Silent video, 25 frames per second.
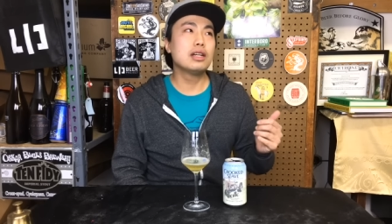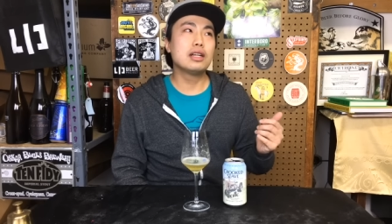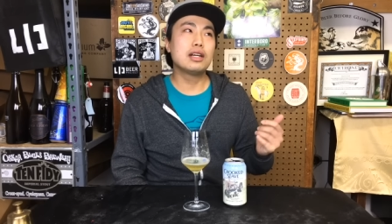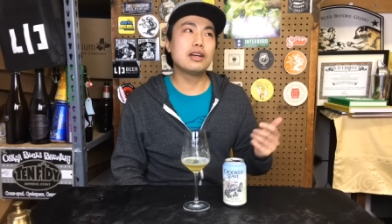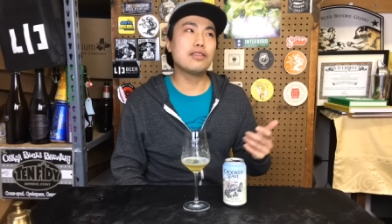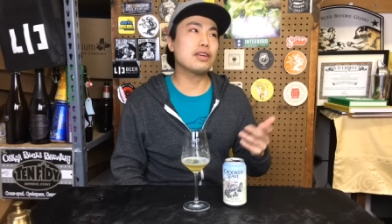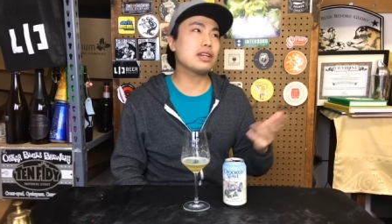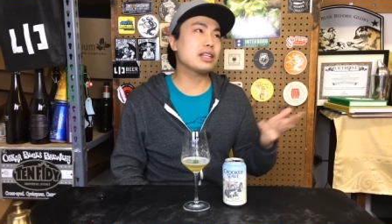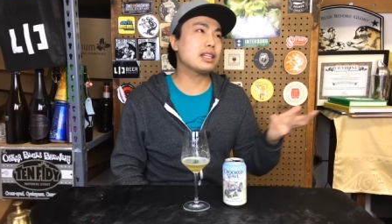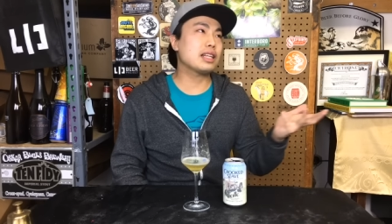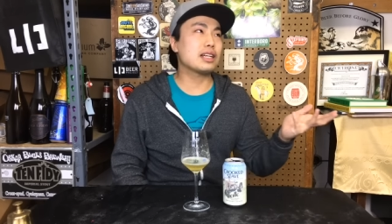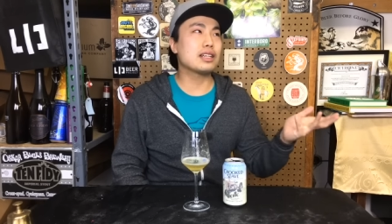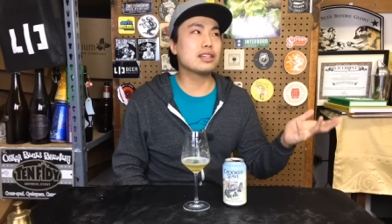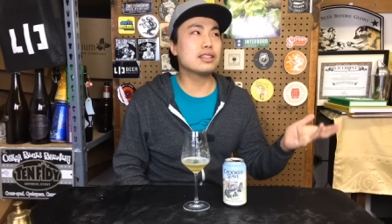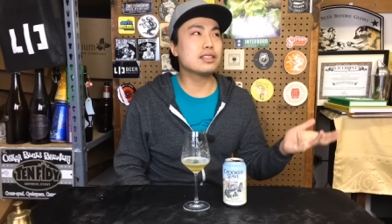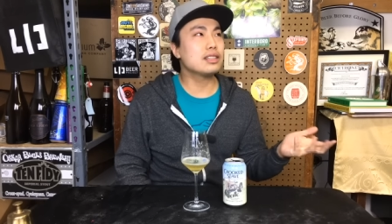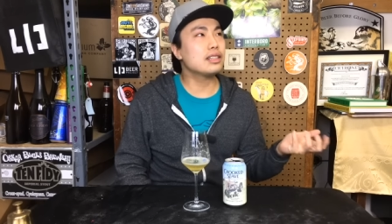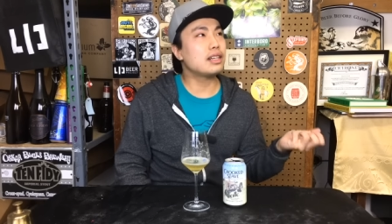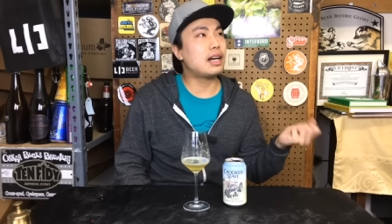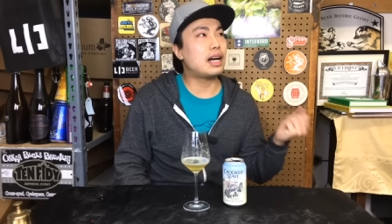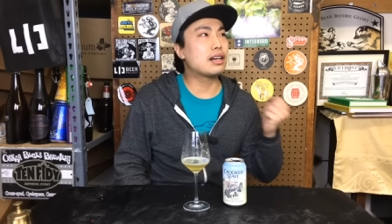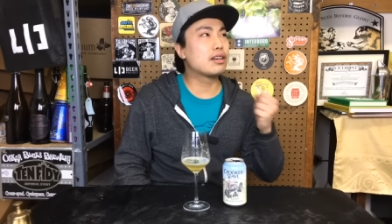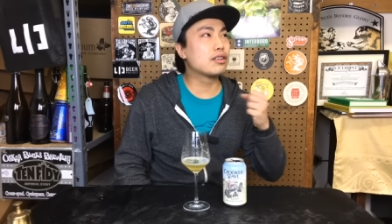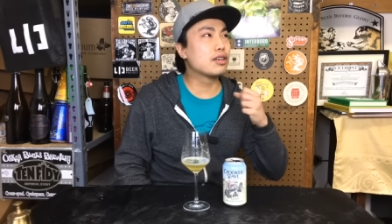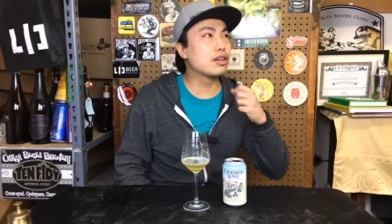If anything,
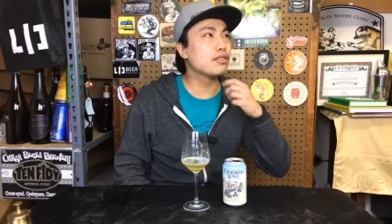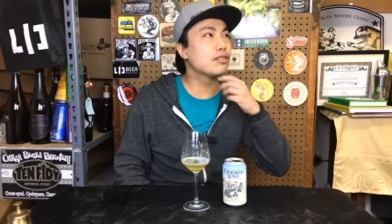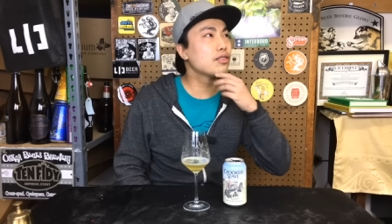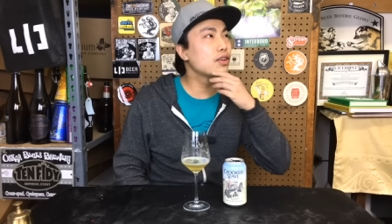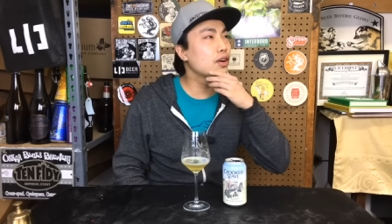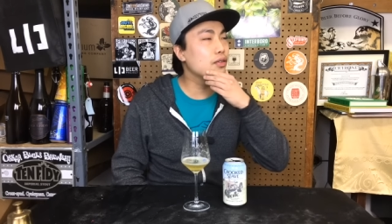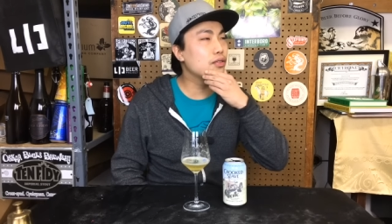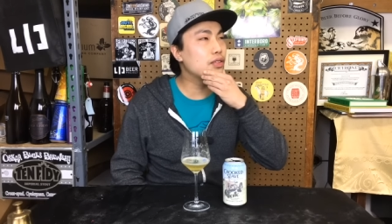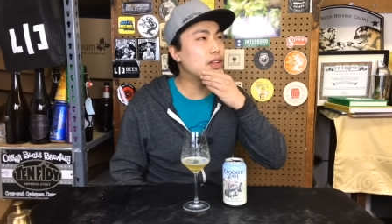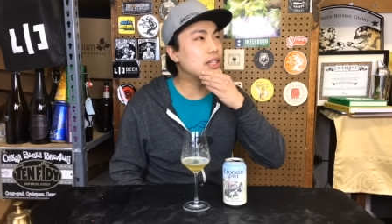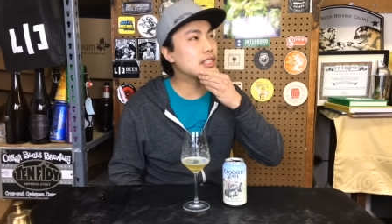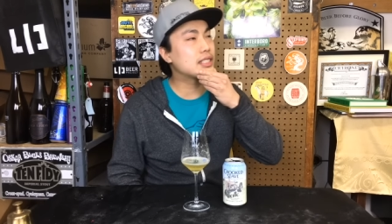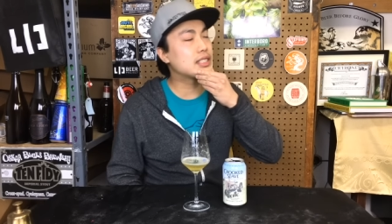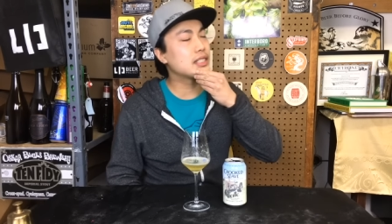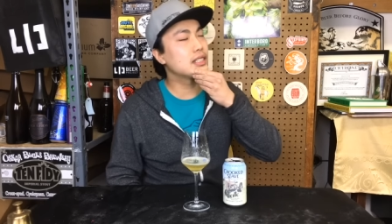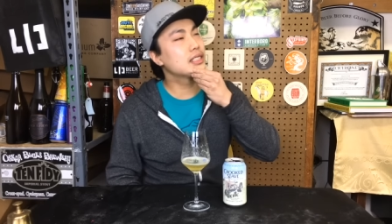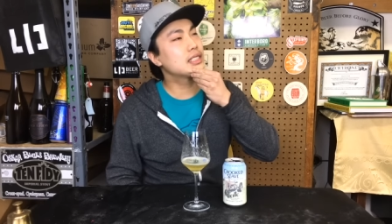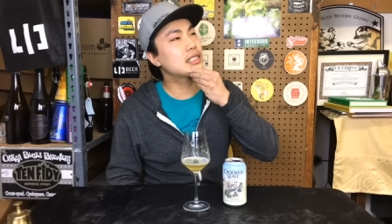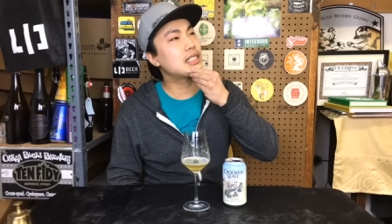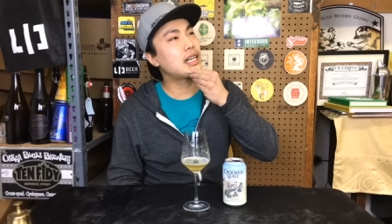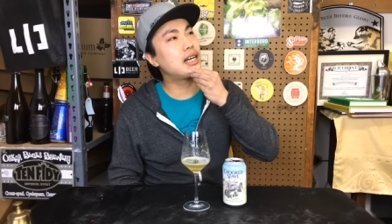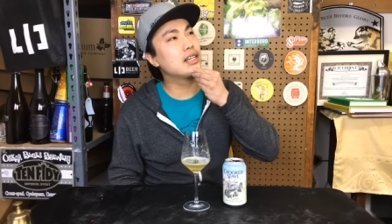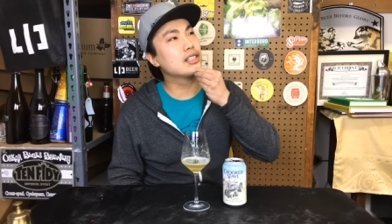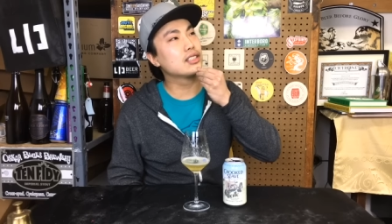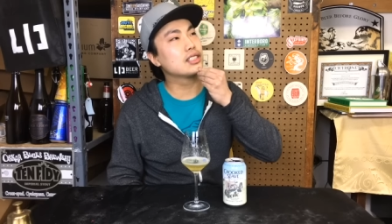I don't even know if that's a
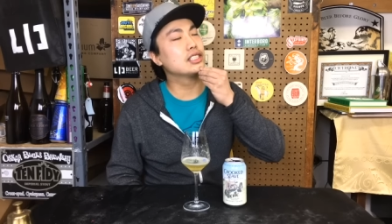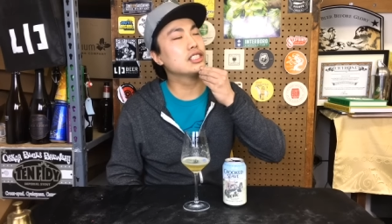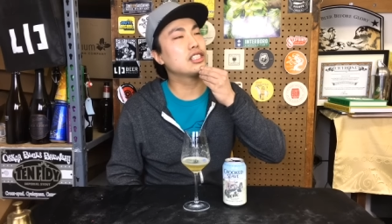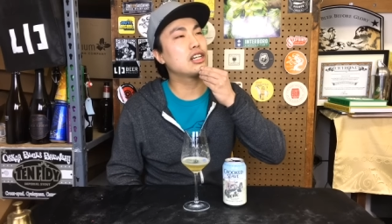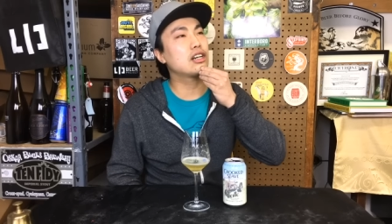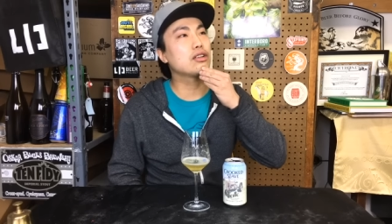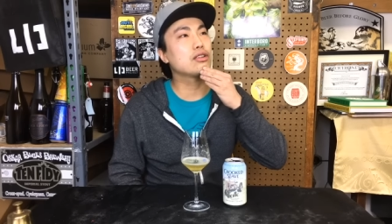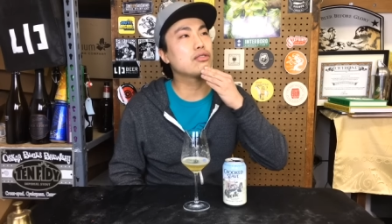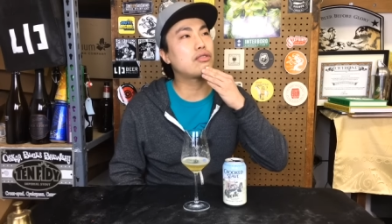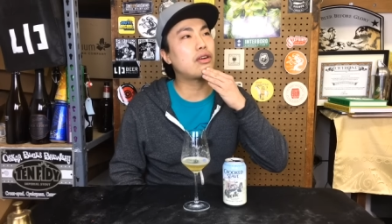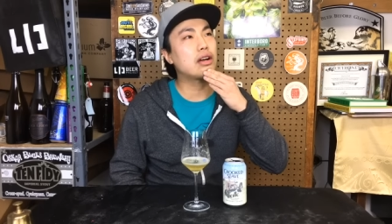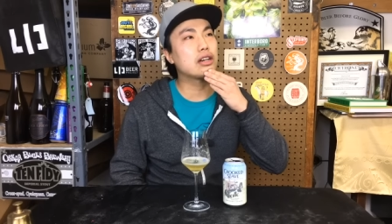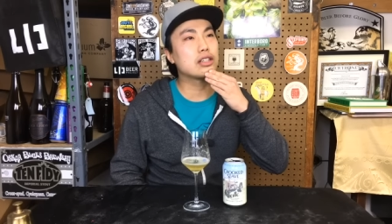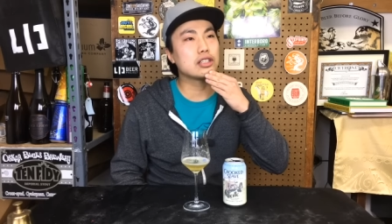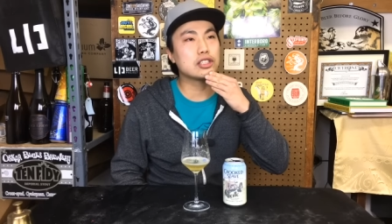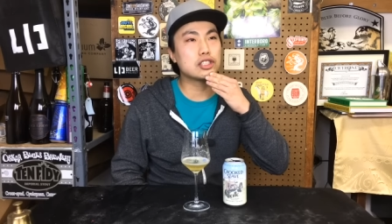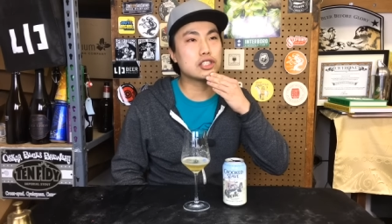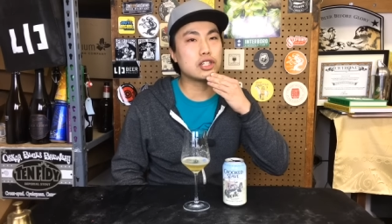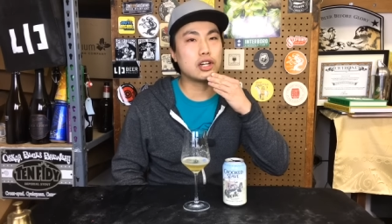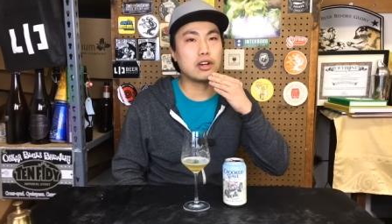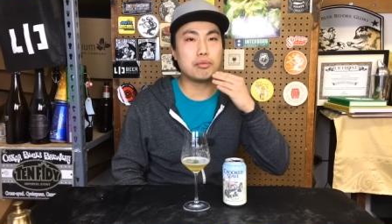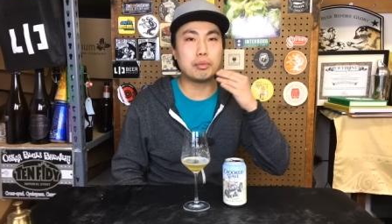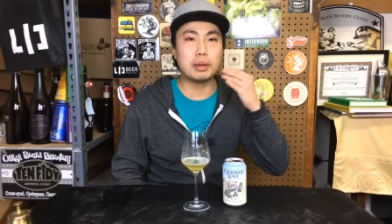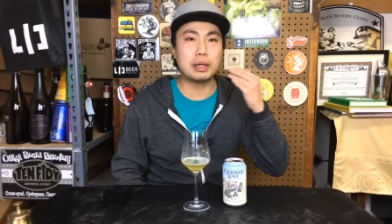style you can generally find on the shelf,